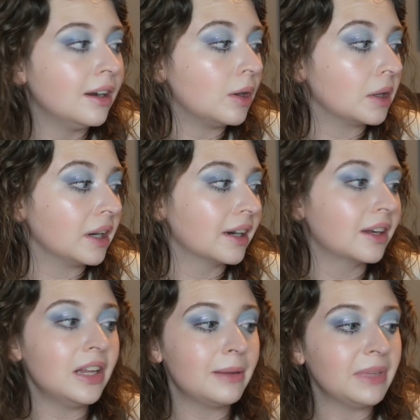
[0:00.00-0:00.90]

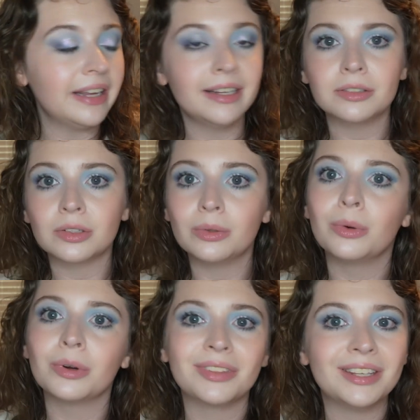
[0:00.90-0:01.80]
Glamlite
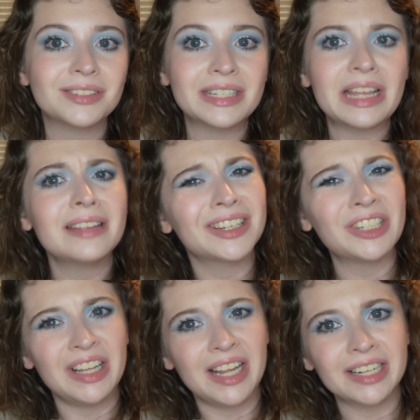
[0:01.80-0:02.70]
or things like that. They're
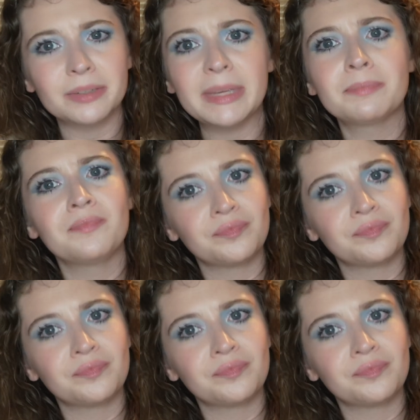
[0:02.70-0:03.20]
not lying to me.